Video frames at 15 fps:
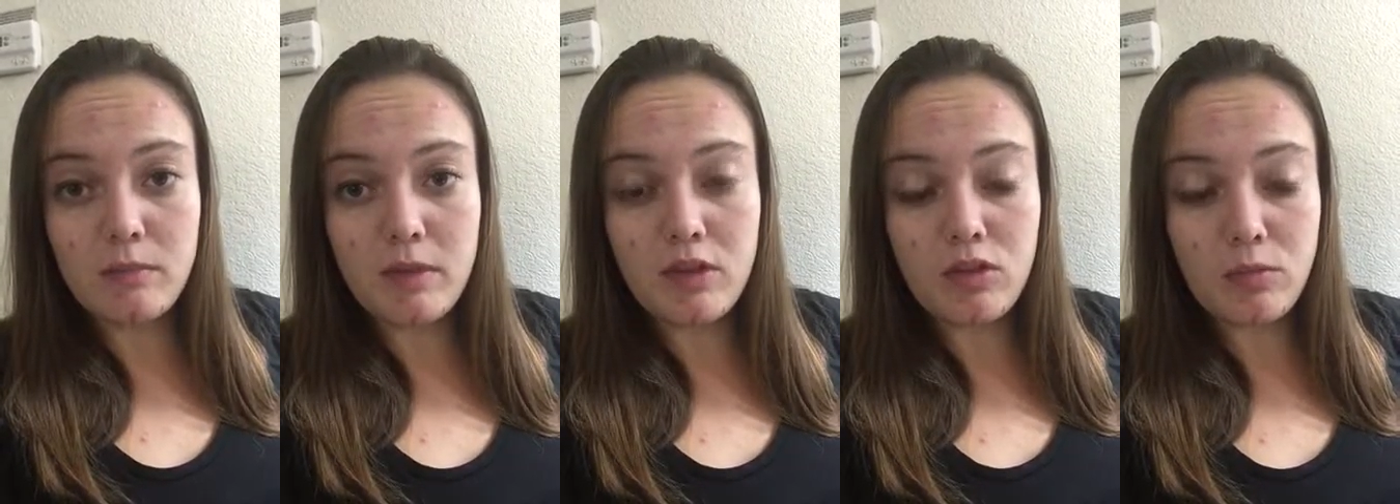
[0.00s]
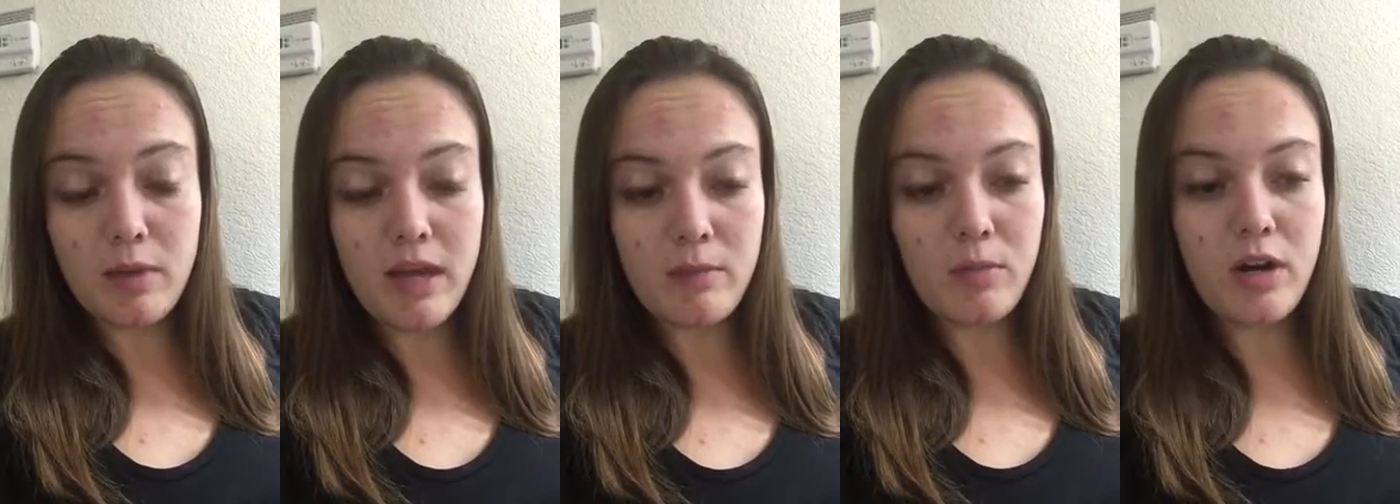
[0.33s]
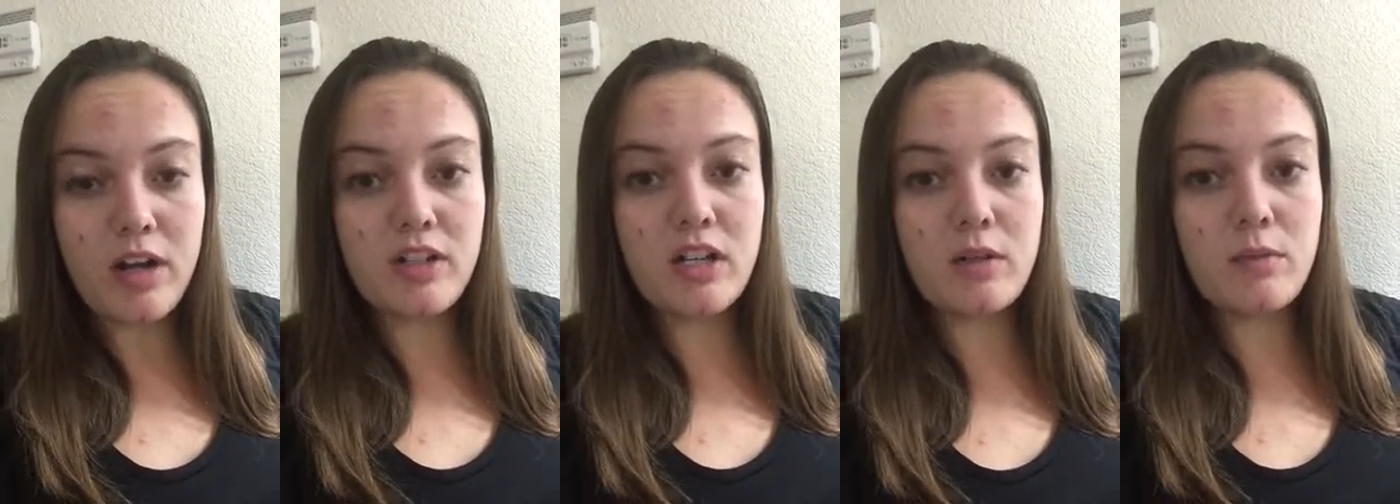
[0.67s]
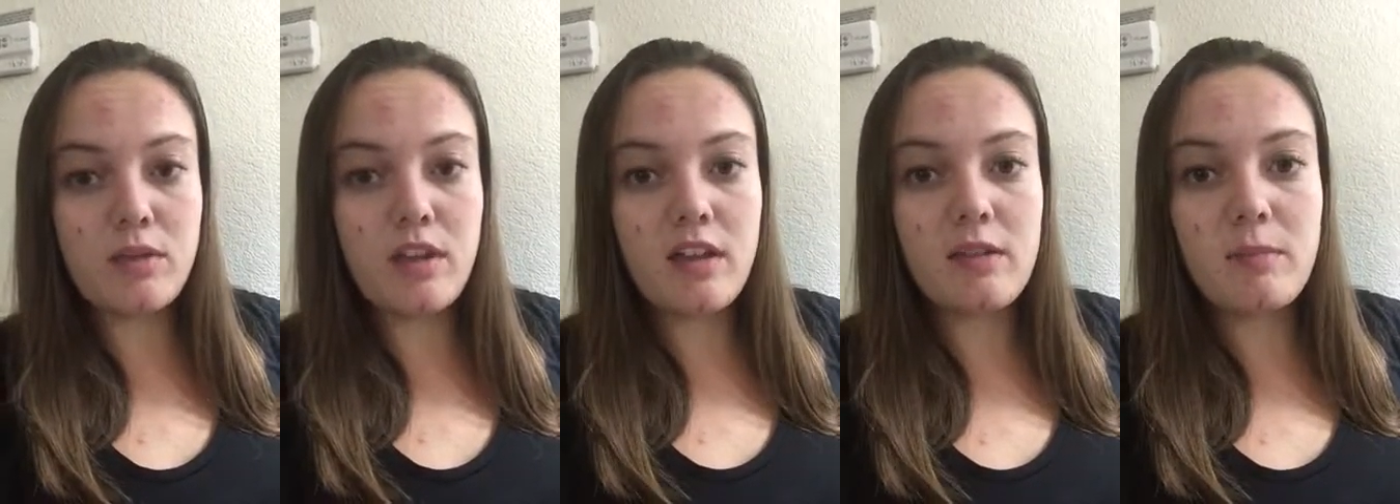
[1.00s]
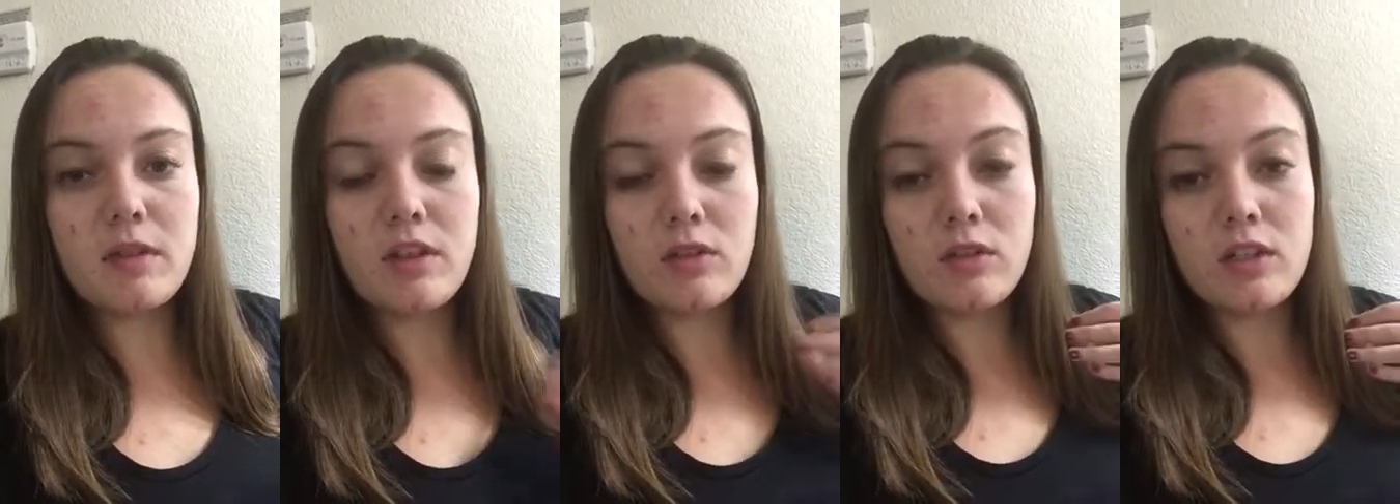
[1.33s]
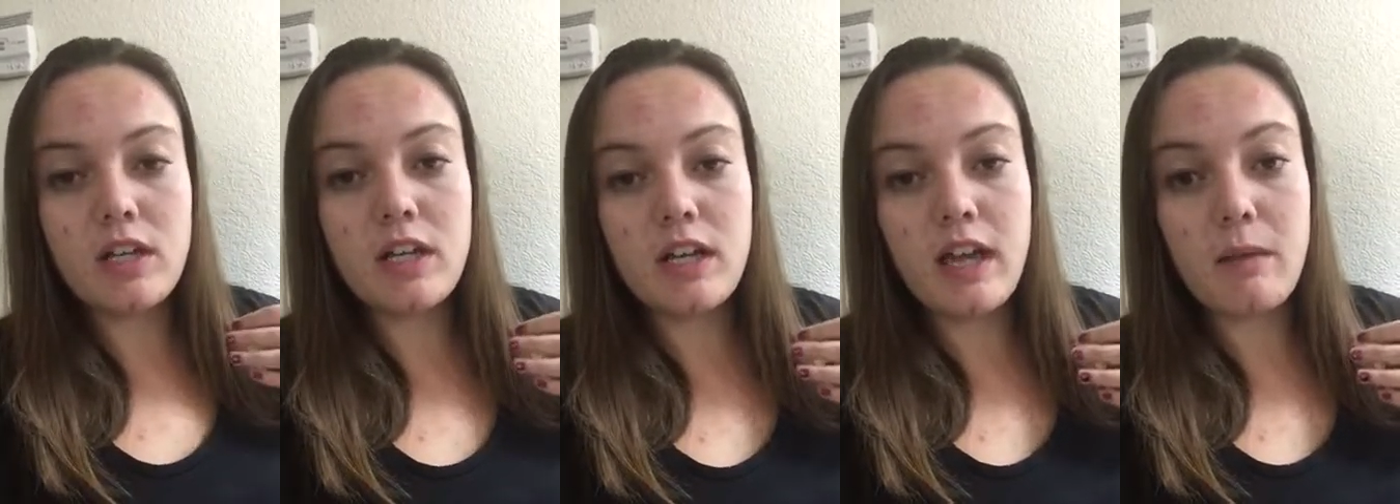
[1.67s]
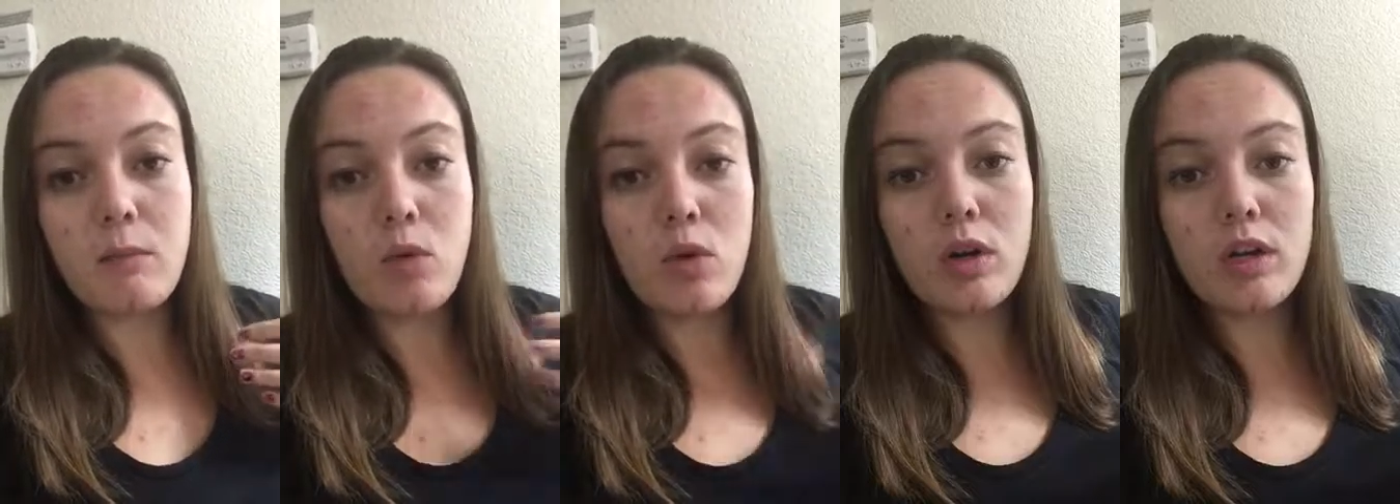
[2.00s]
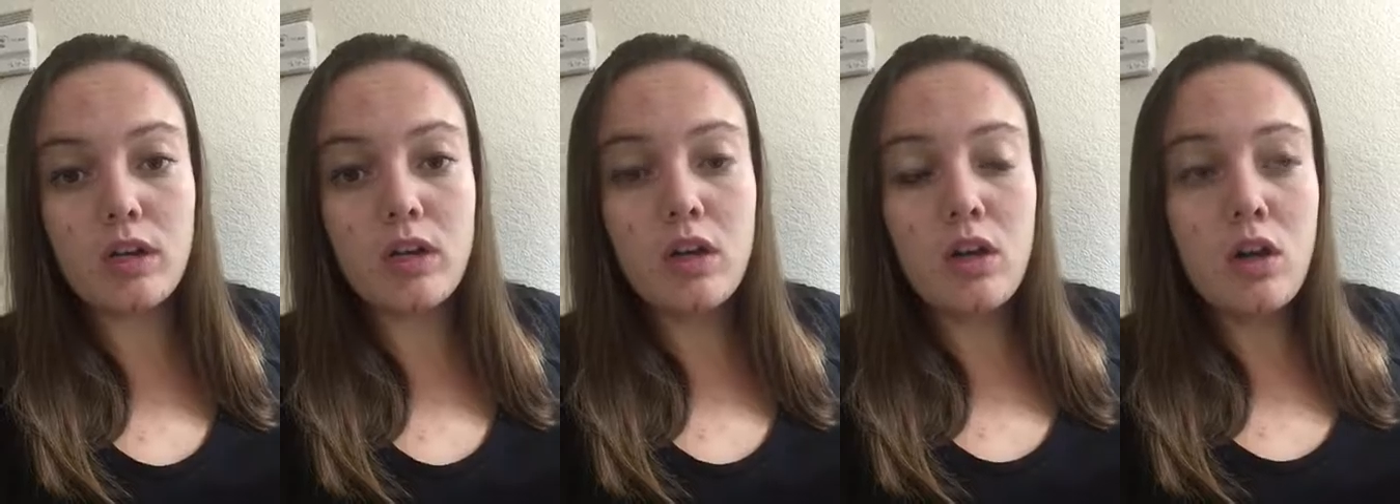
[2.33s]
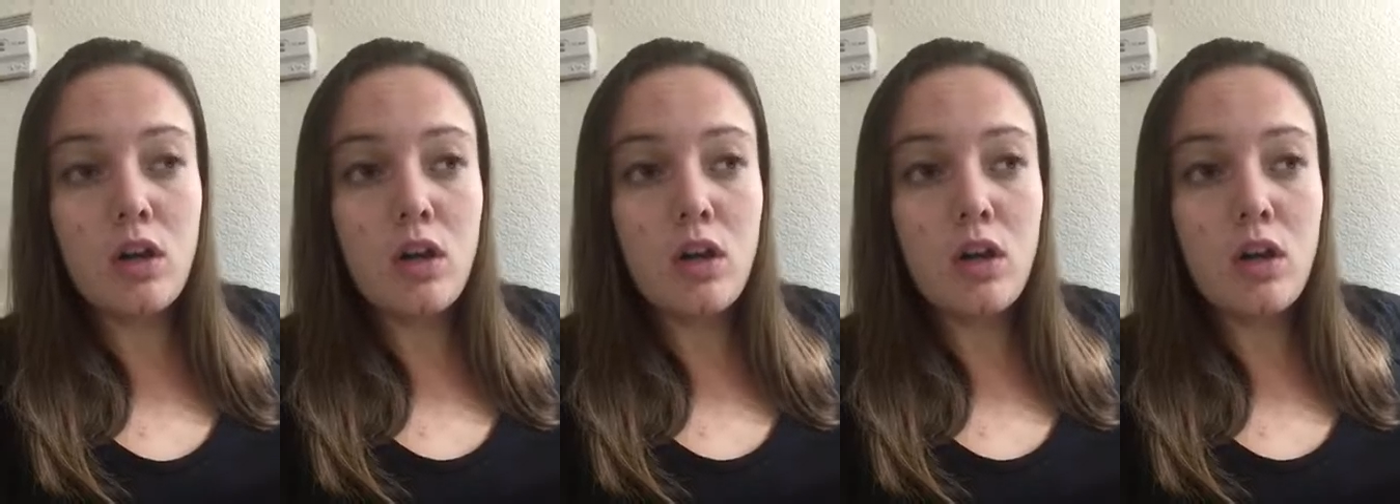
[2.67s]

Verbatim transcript: menstrual pad project with us, but they're looking at more